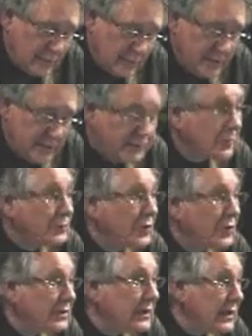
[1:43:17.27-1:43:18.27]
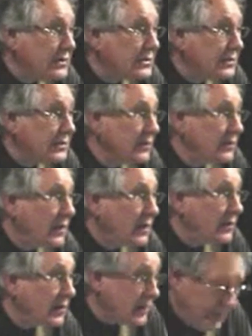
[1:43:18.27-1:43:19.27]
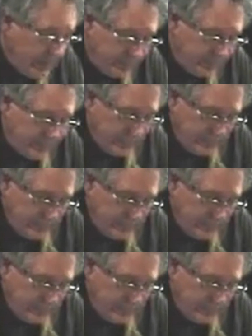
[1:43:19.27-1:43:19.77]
movements for protest are not enough,